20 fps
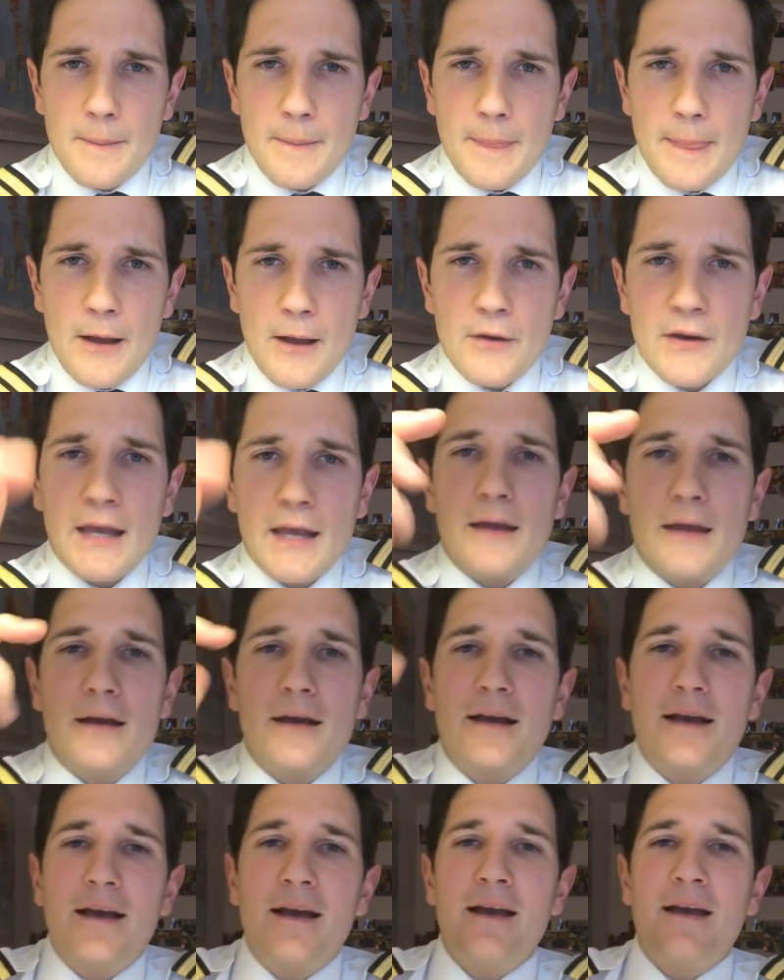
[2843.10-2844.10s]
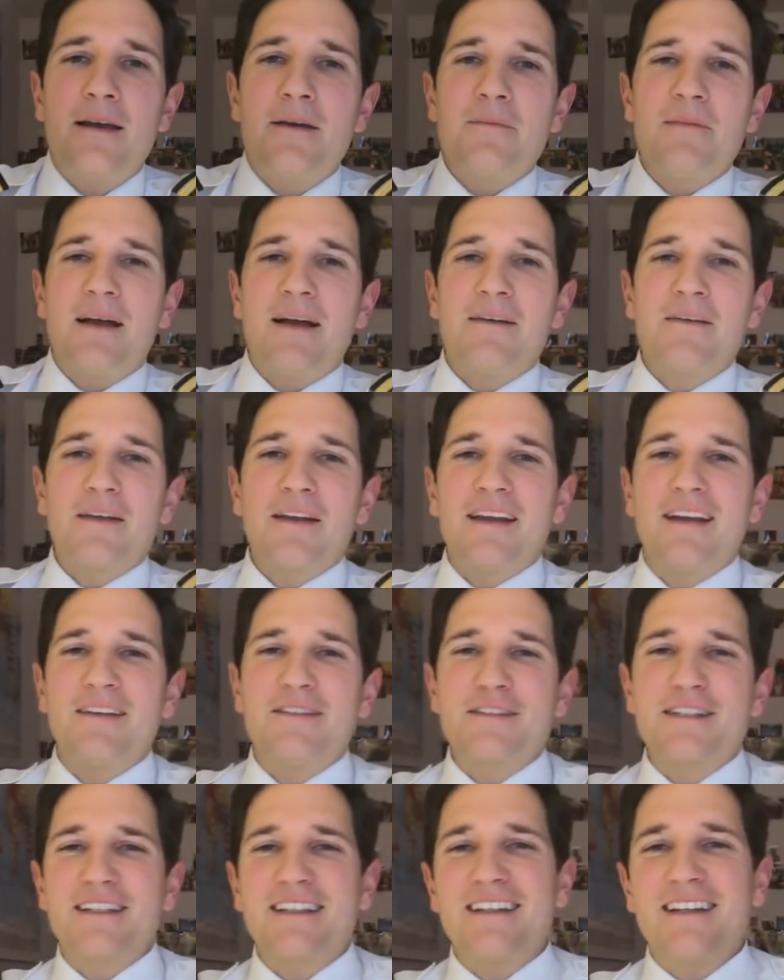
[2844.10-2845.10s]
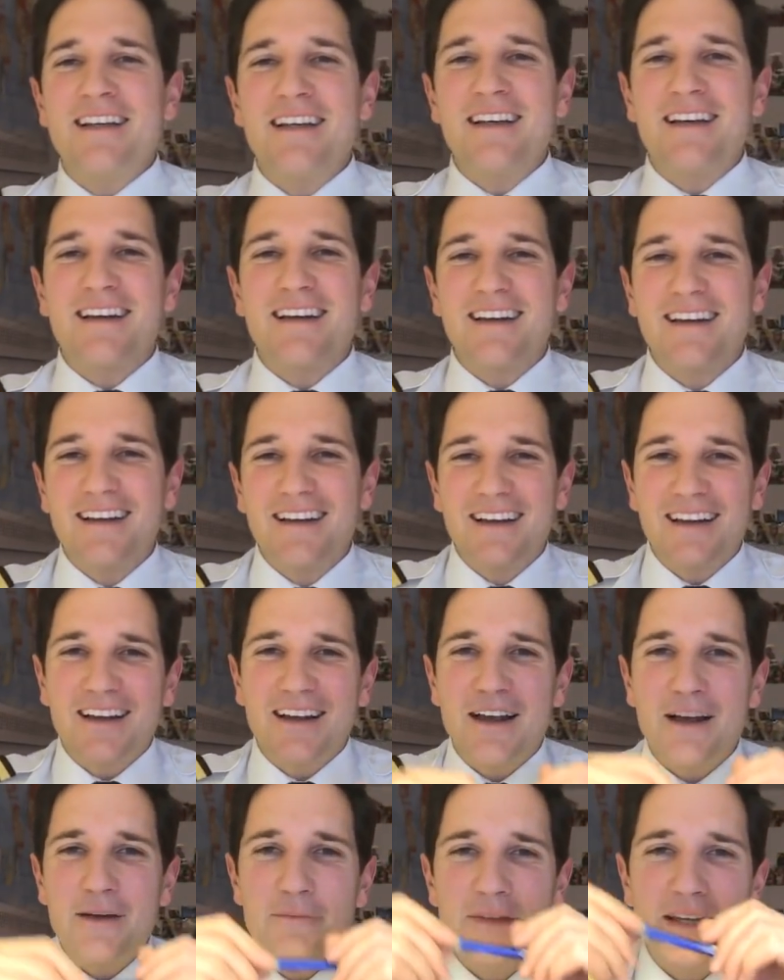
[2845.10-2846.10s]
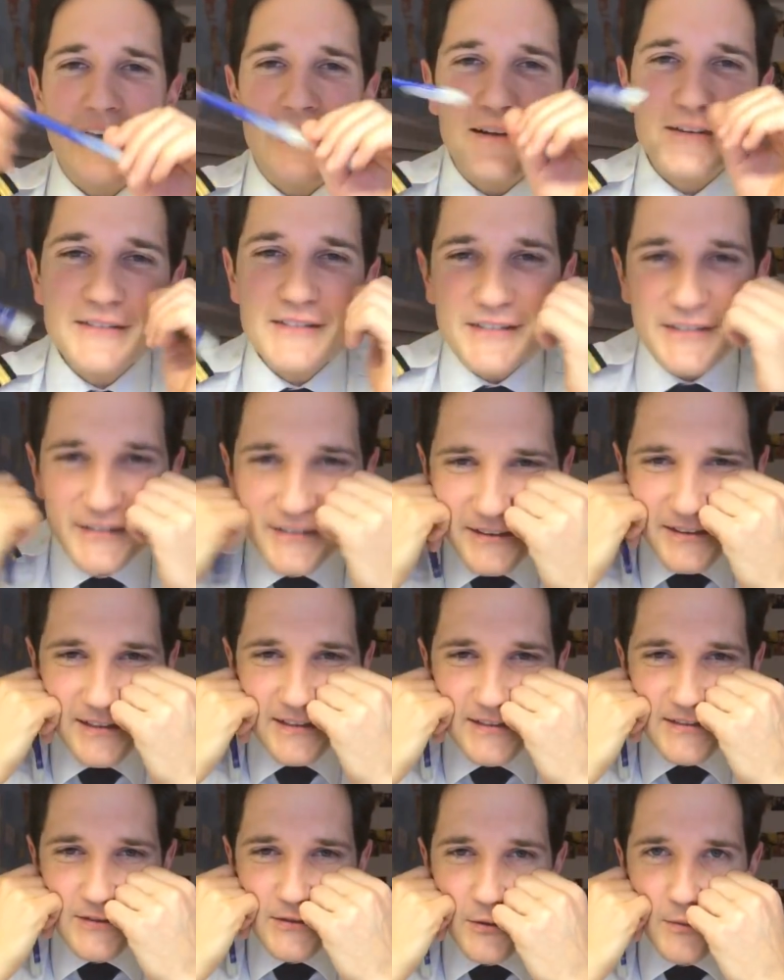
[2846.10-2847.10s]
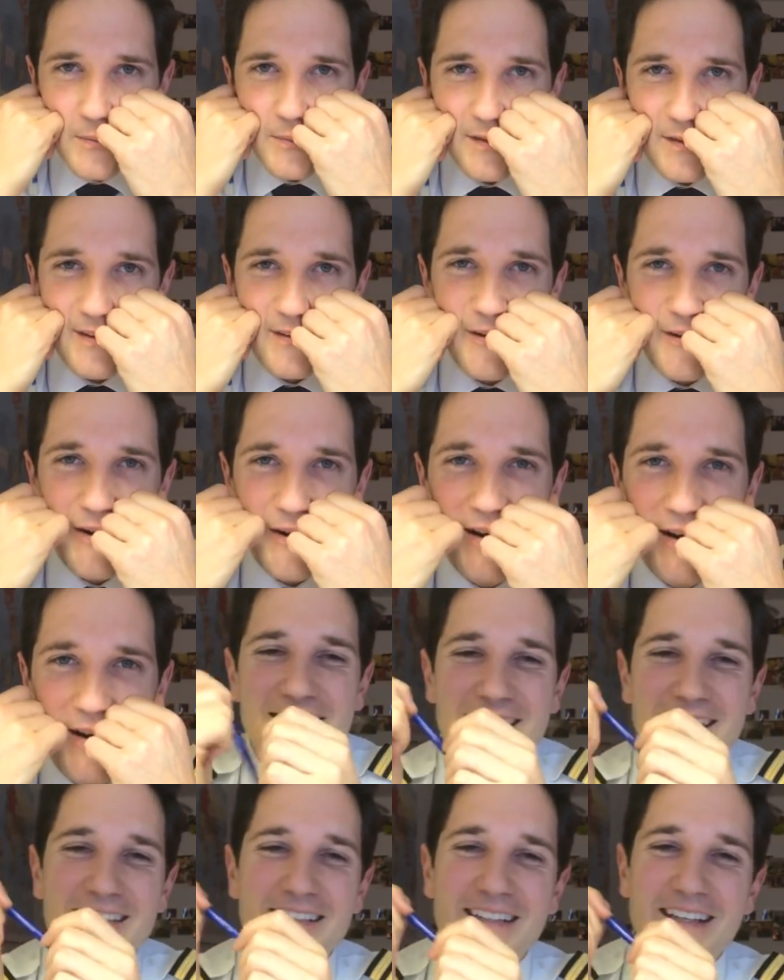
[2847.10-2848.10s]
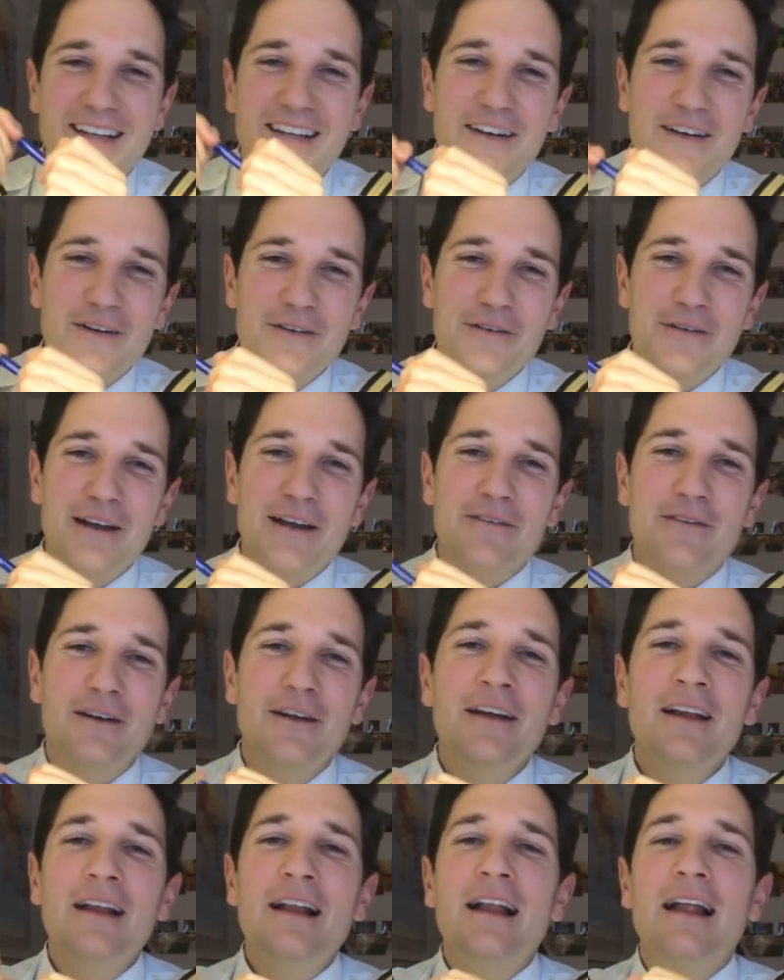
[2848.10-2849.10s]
Okay, I'm gonna have to come down to a stop, otherwise this is going to go forever.